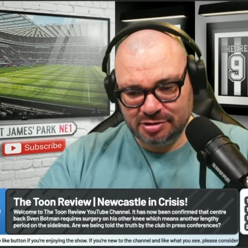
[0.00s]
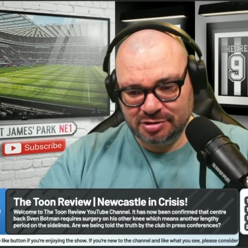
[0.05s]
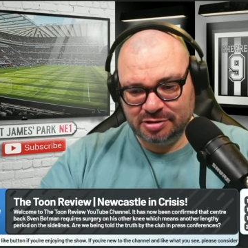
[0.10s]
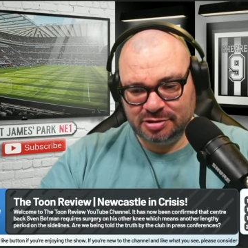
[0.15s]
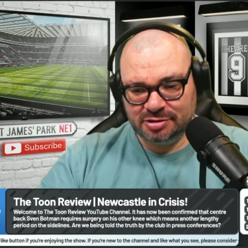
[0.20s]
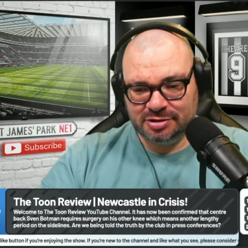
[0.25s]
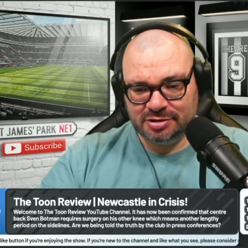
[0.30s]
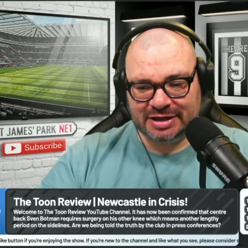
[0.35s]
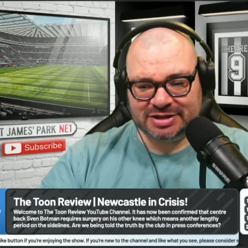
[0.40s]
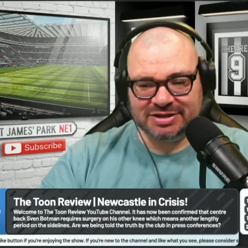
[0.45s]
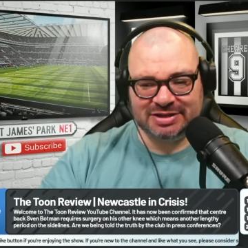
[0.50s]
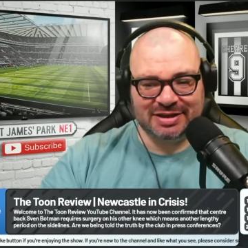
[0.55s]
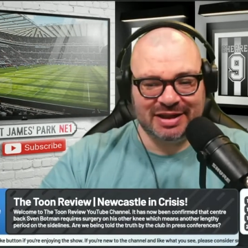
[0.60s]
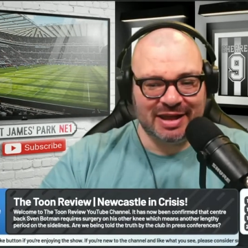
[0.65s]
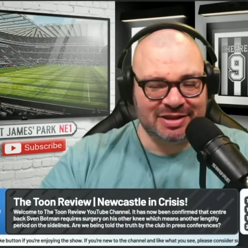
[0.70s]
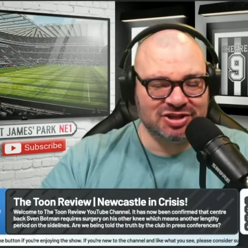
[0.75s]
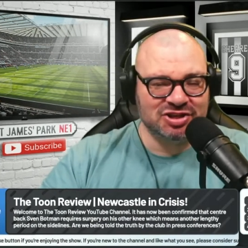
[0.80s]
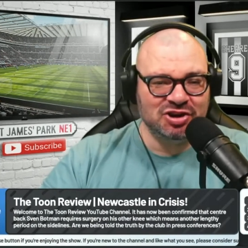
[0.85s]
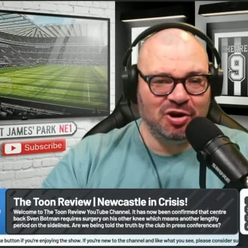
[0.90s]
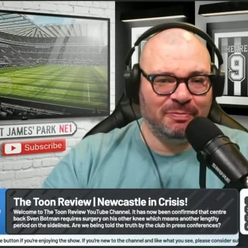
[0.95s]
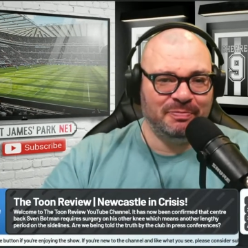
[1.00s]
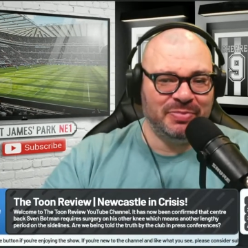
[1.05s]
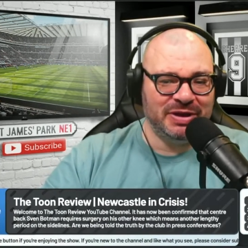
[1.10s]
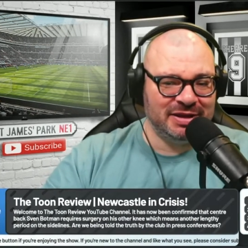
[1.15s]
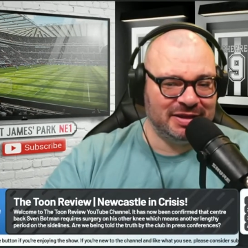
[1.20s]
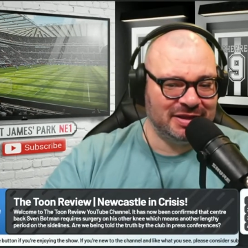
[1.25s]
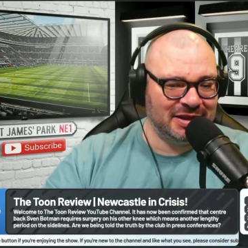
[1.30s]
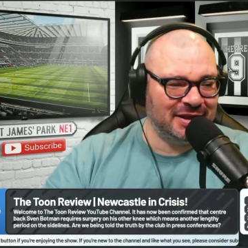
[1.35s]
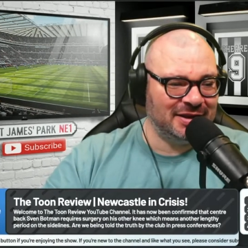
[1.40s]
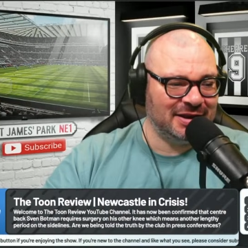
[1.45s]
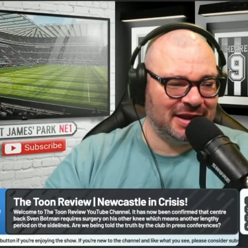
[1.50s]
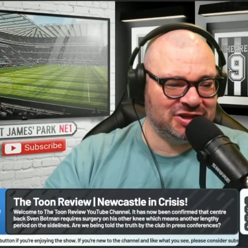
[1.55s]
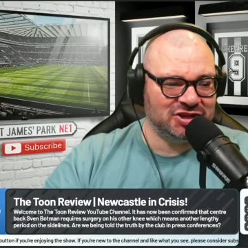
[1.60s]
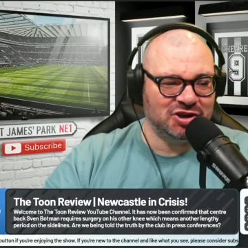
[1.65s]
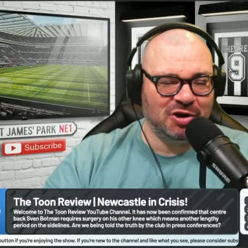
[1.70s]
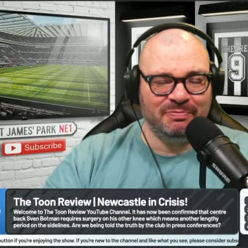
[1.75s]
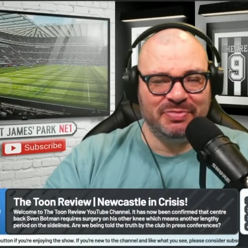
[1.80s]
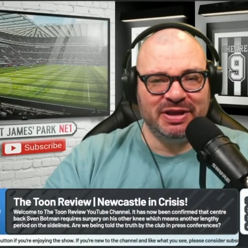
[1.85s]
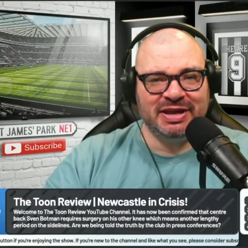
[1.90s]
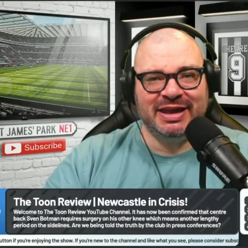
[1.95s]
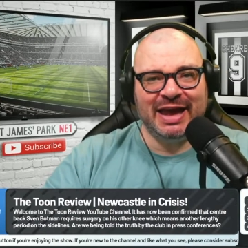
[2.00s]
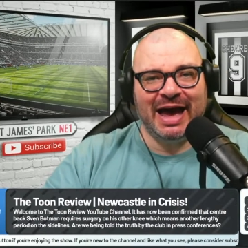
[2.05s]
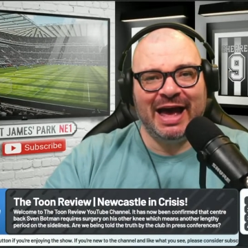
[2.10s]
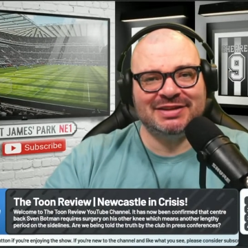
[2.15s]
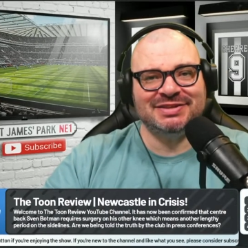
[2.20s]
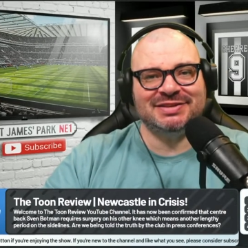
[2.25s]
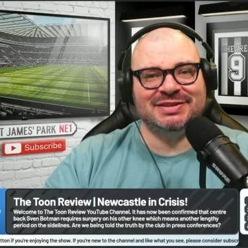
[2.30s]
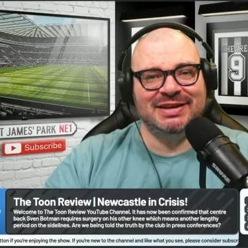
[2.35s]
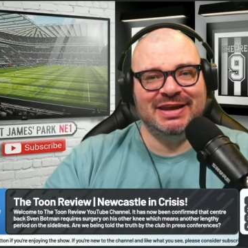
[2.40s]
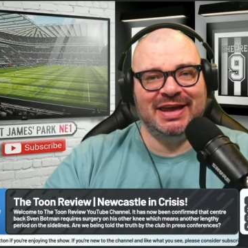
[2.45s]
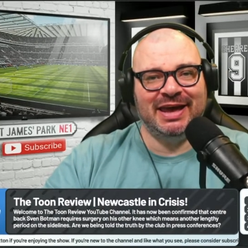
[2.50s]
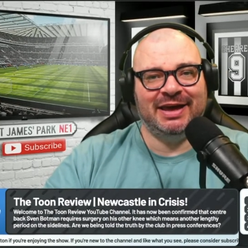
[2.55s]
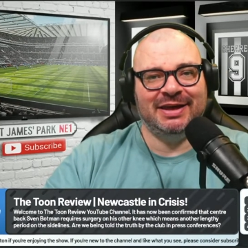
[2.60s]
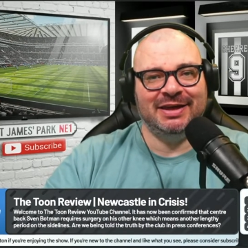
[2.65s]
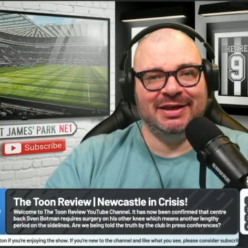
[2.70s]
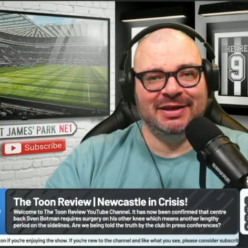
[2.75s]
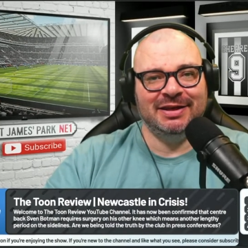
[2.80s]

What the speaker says: Let's not be gassed here.